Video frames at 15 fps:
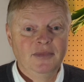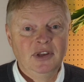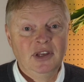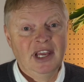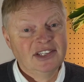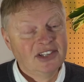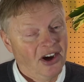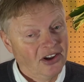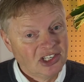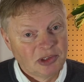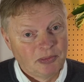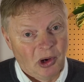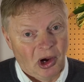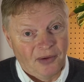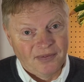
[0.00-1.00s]
It's hard to
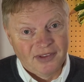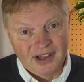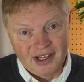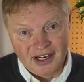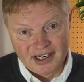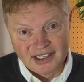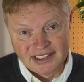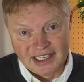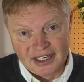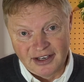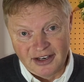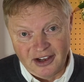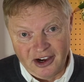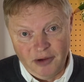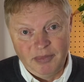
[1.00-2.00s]
spot, and like I said,
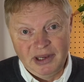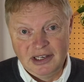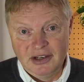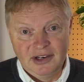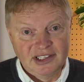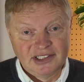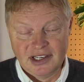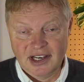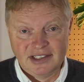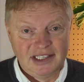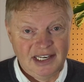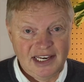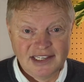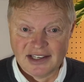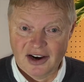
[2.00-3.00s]
I've been doing this 30
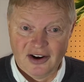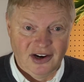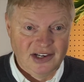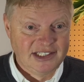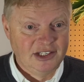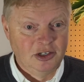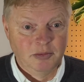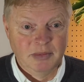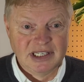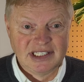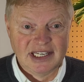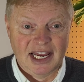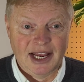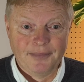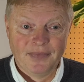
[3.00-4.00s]
years, I still miss
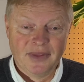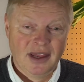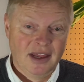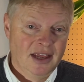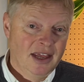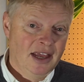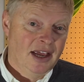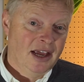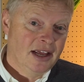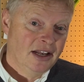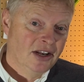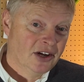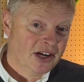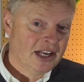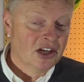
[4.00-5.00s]
it.
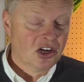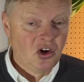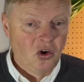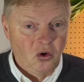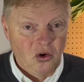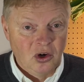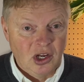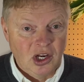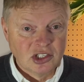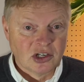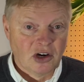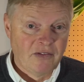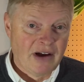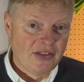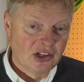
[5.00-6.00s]
Look in the corners,
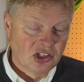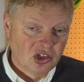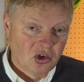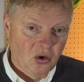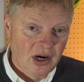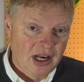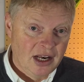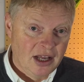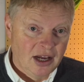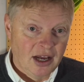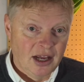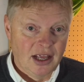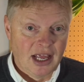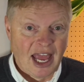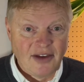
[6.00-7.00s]
around the
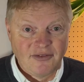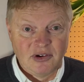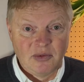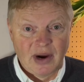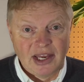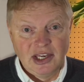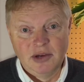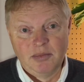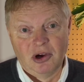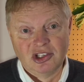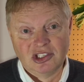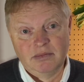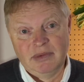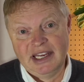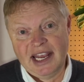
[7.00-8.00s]
toilet, everywhere you
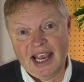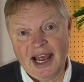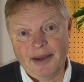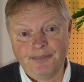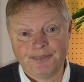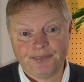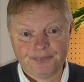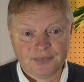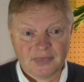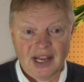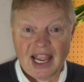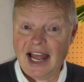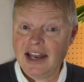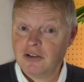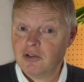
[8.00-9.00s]
possibly can,
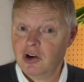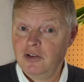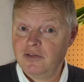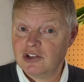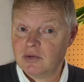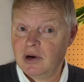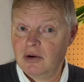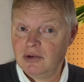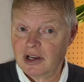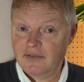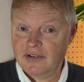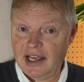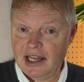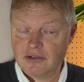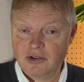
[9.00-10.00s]
and the roof as well, don't
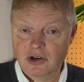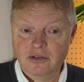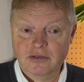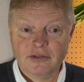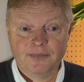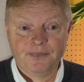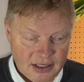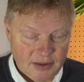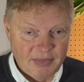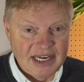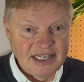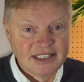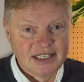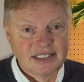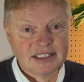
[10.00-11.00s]
forget the roof. The
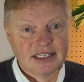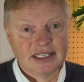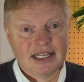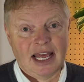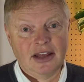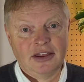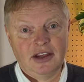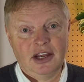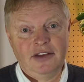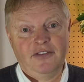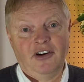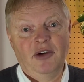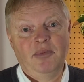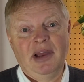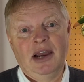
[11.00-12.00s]
meters, that
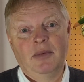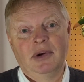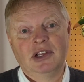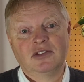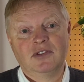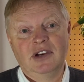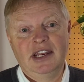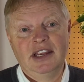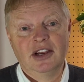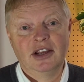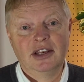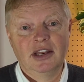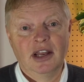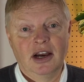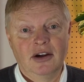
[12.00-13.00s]
£35 one's really
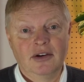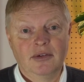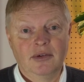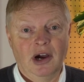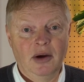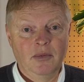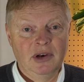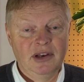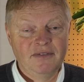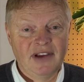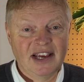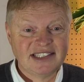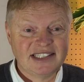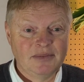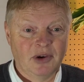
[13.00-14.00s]
good. I would
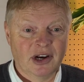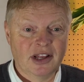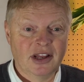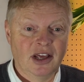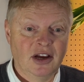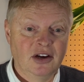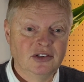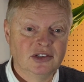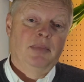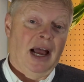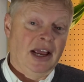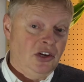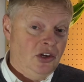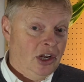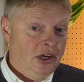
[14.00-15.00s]
invest in one of those,
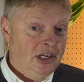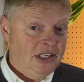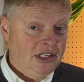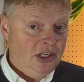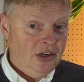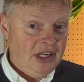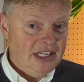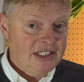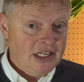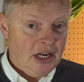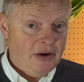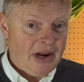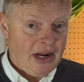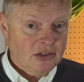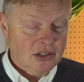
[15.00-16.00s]
but you need to
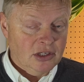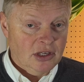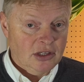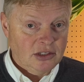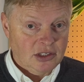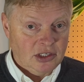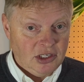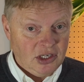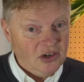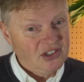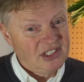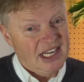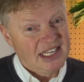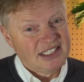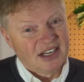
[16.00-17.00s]
know how to
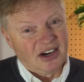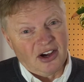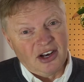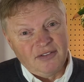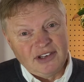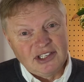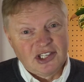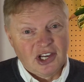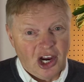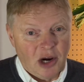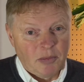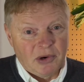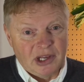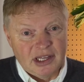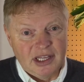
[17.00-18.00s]
use it to kind of
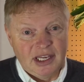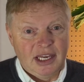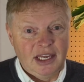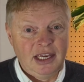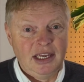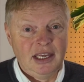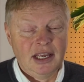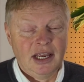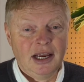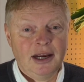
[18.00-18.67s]
interpret the